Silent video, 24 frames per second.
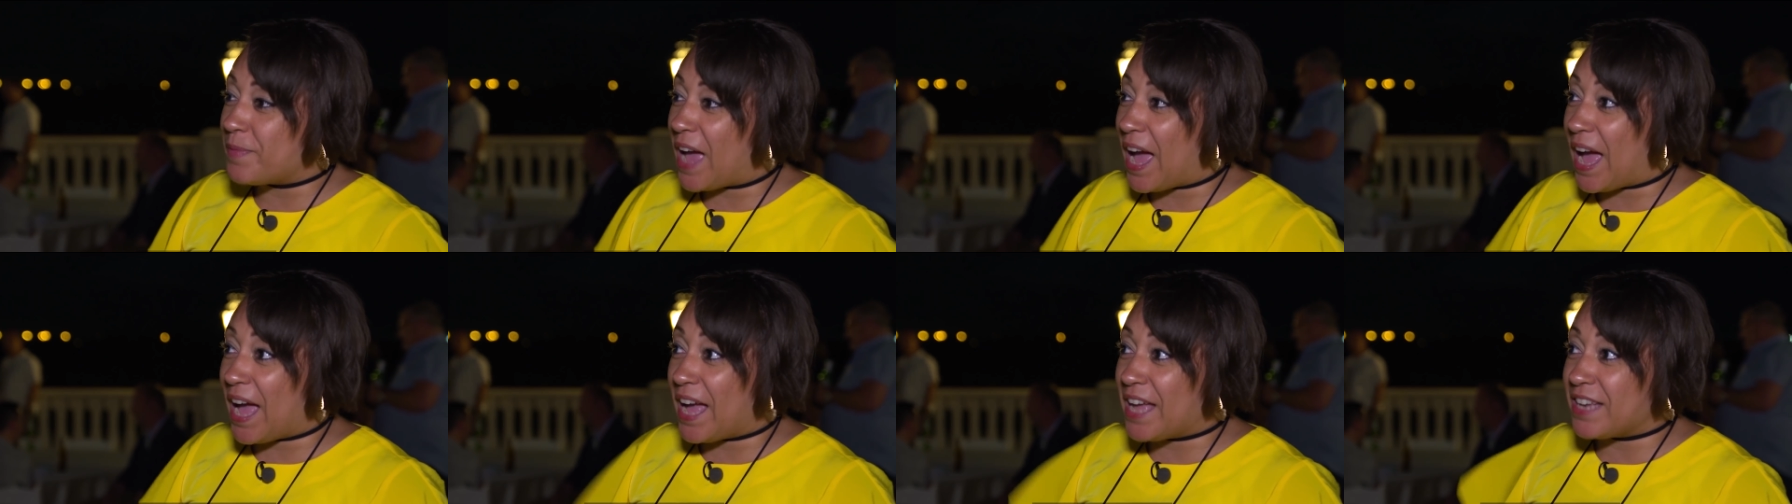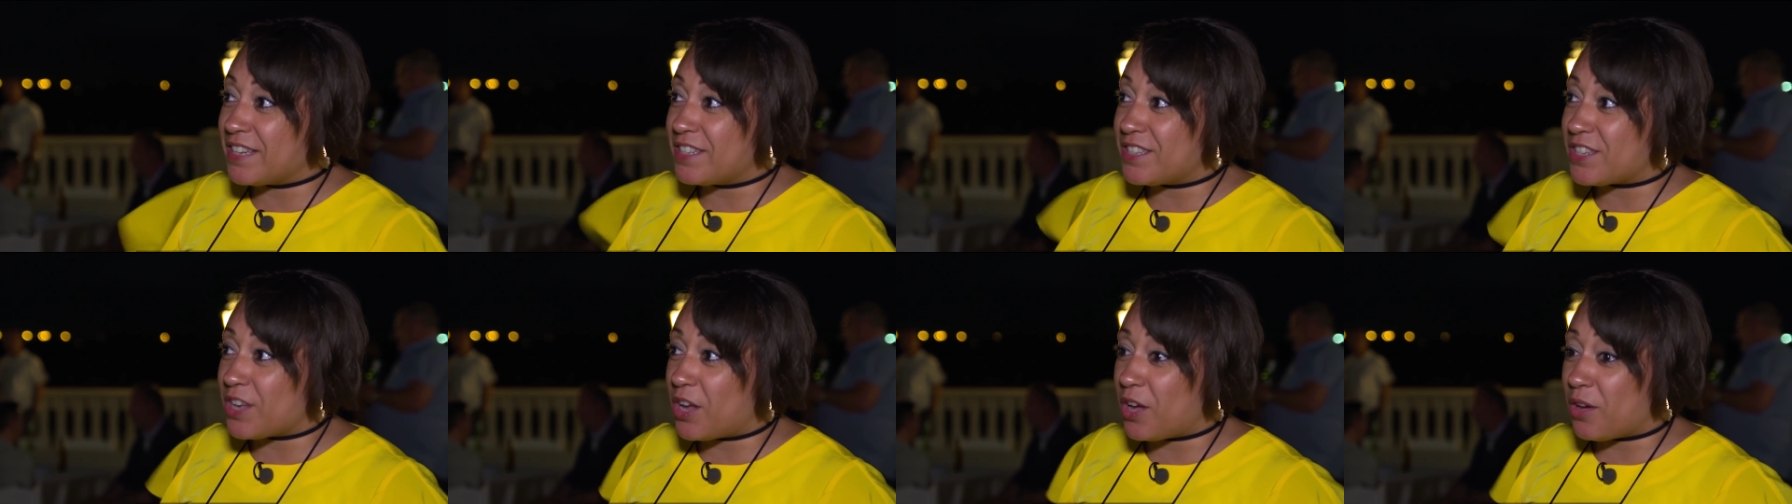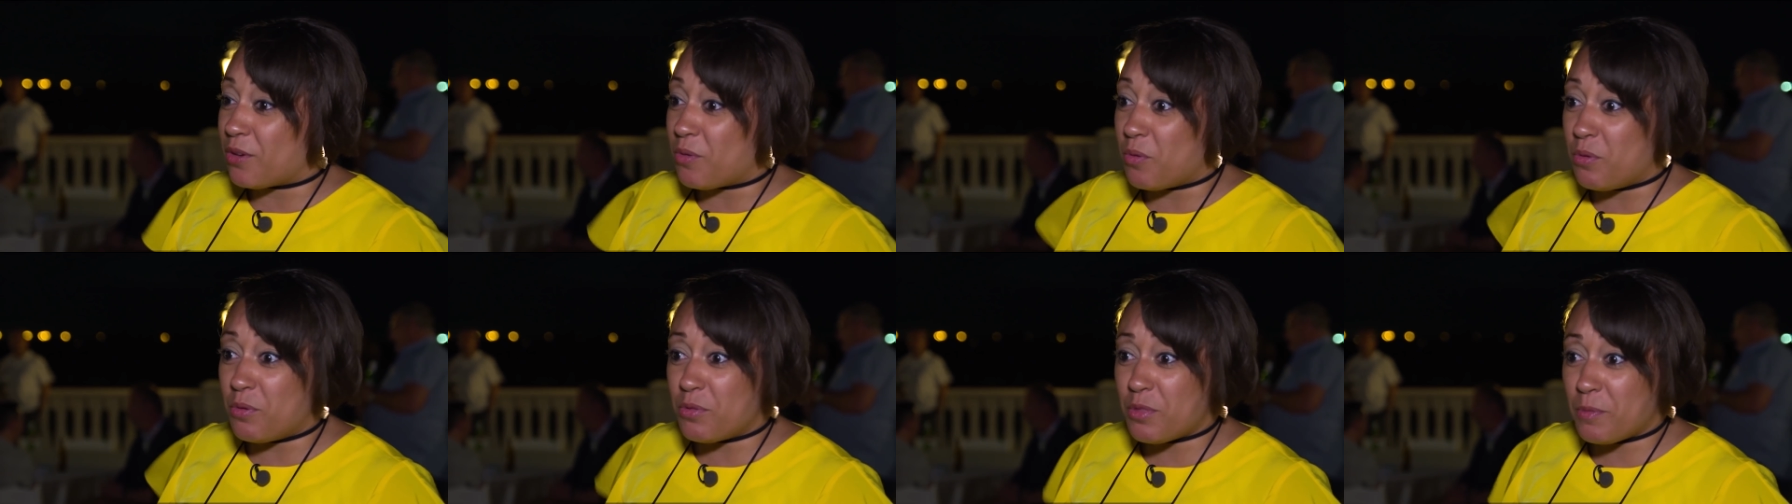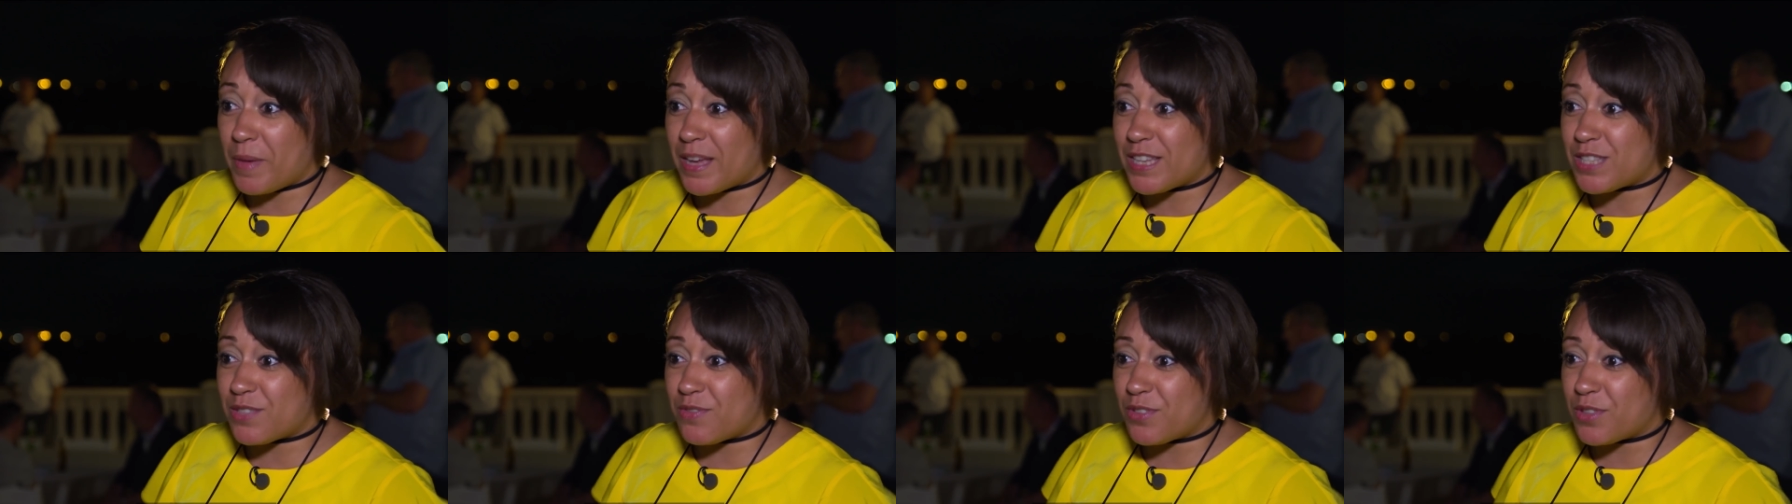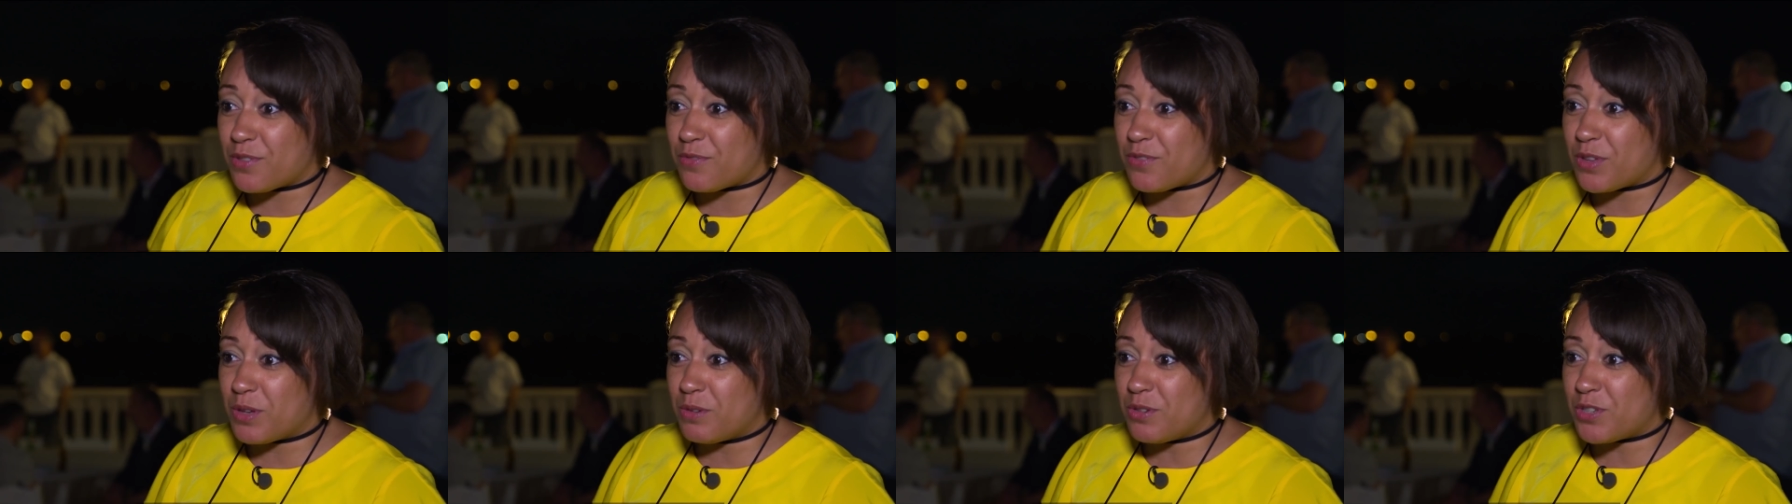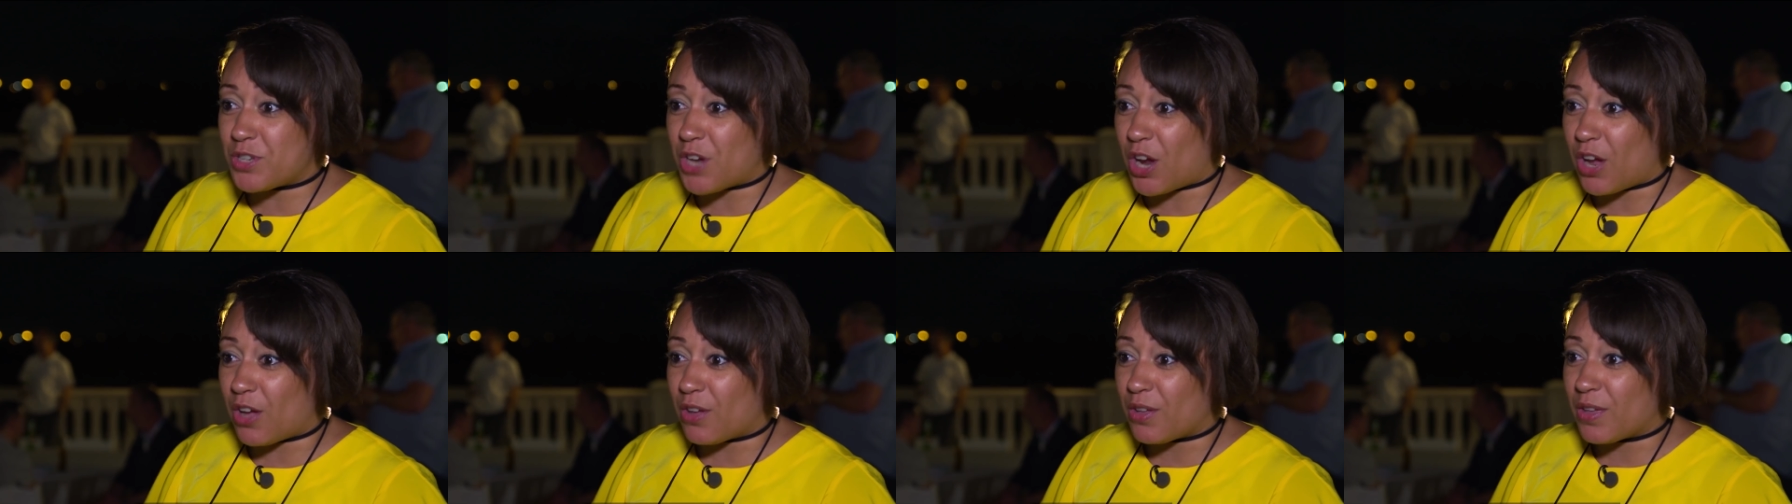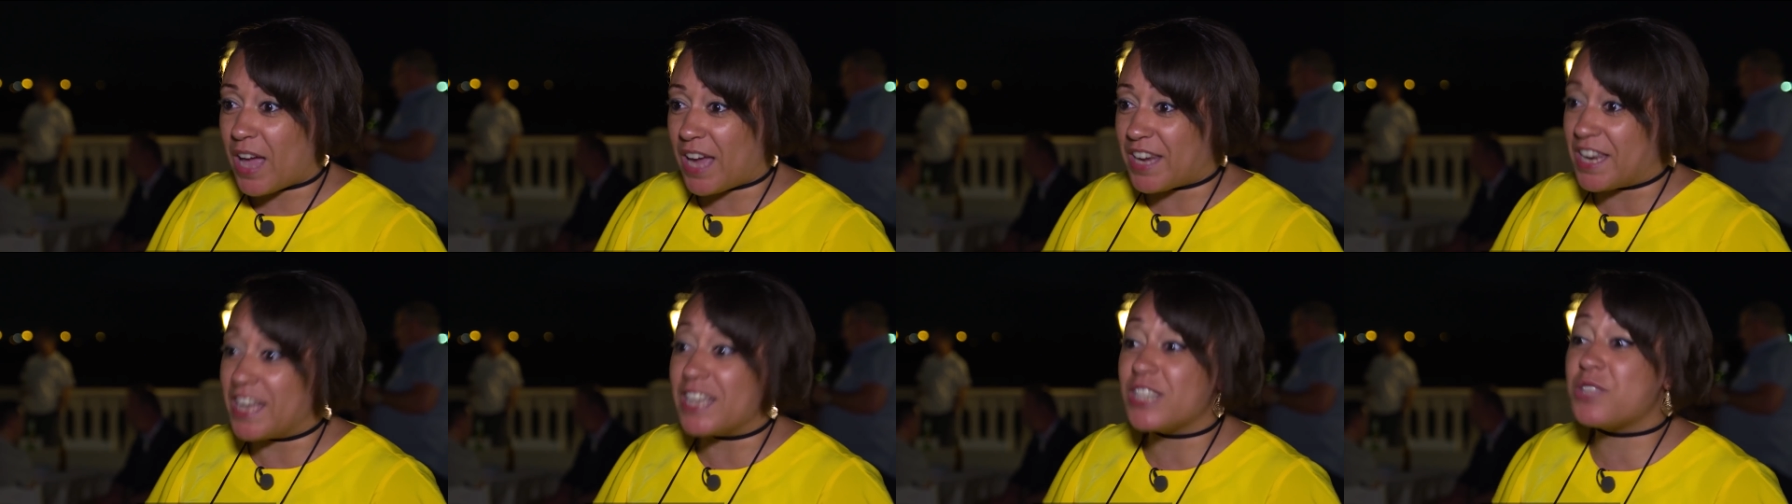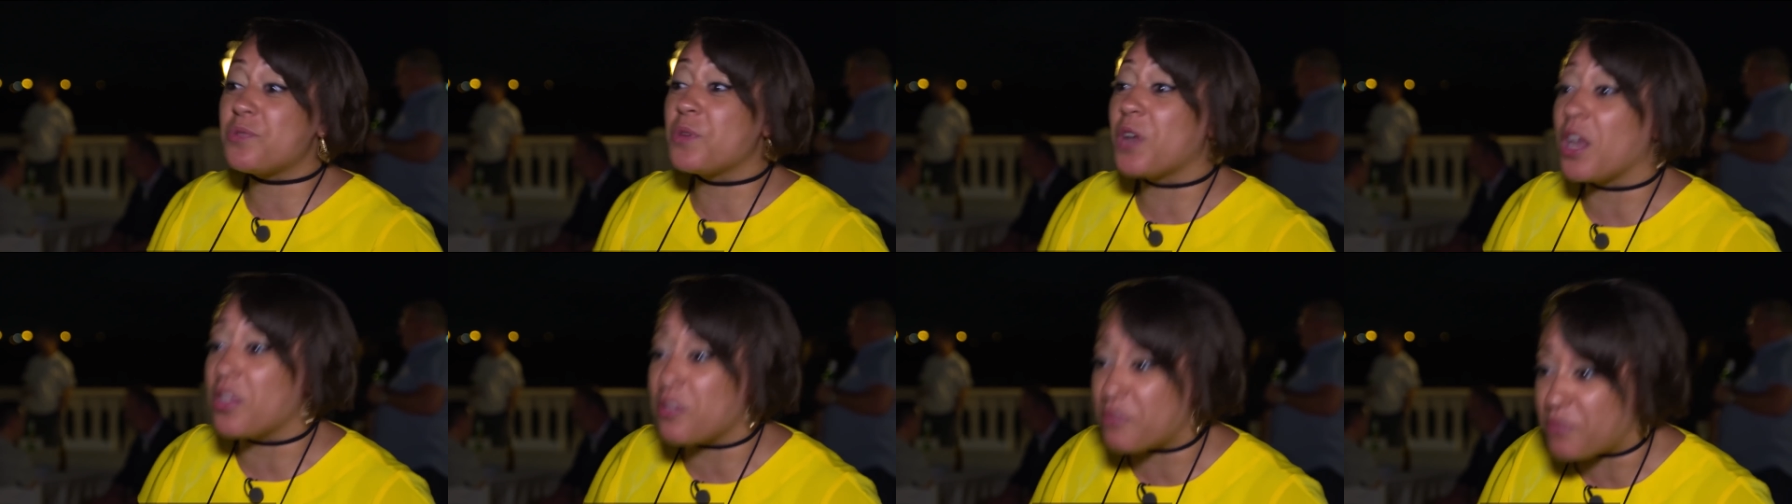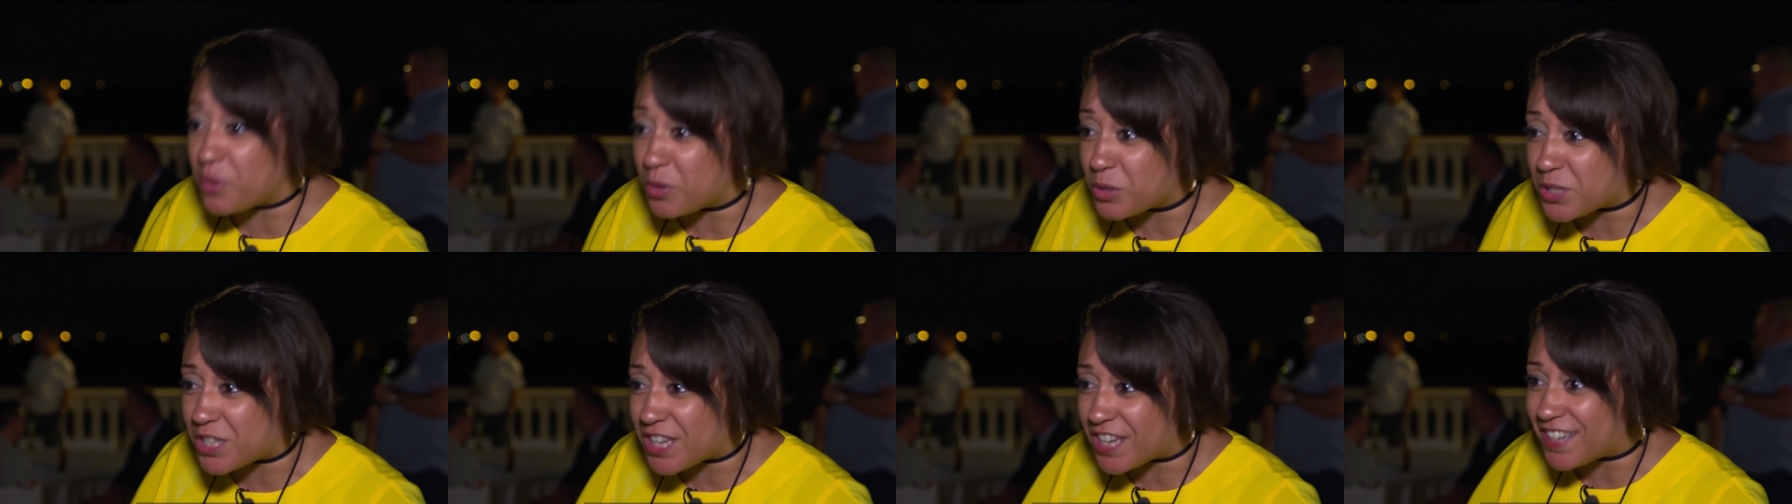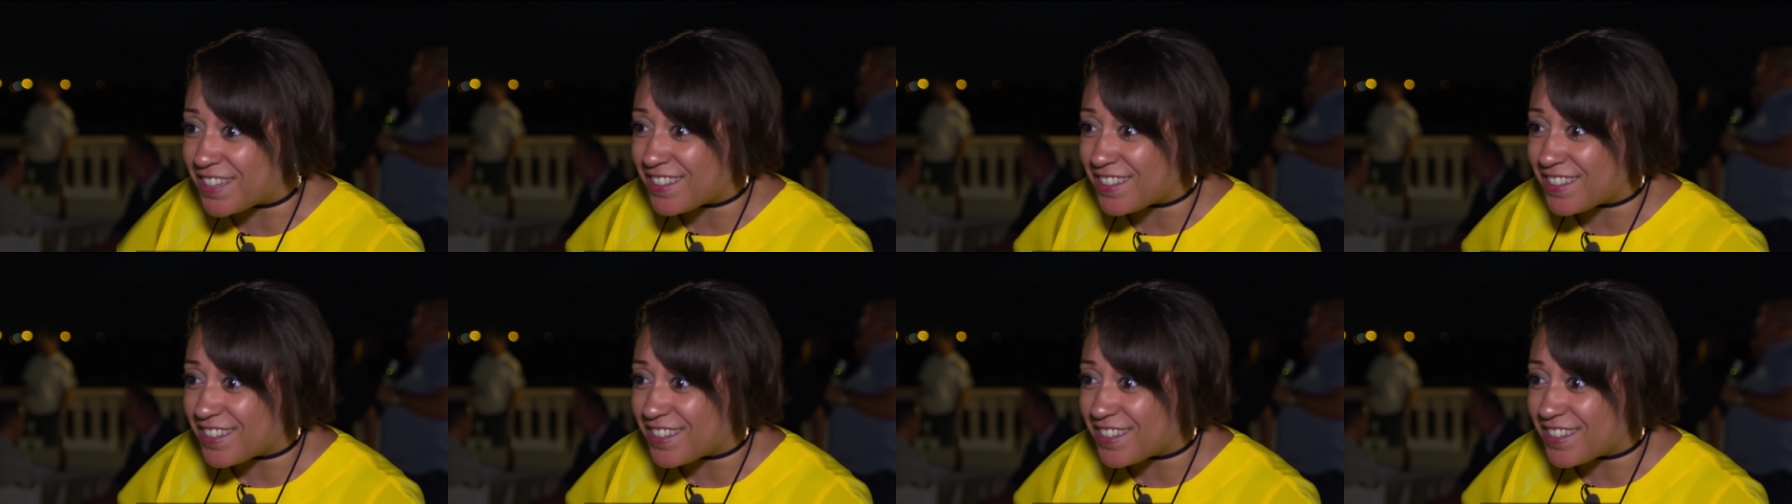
and uh, all the best for the future. And here's to another 40.